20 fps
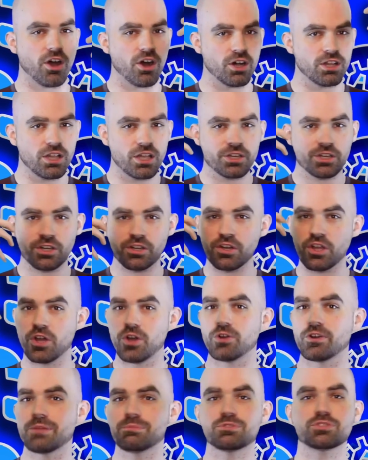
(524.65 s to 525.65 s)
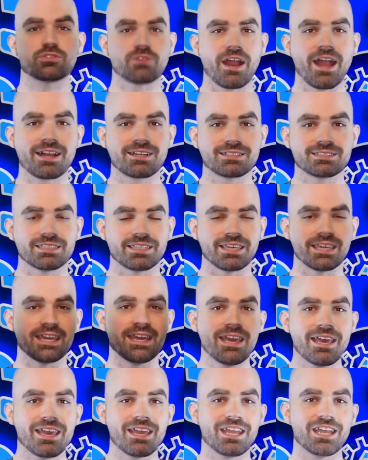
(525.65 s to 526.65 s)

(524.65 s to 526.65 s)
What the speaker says: all on her own abstractly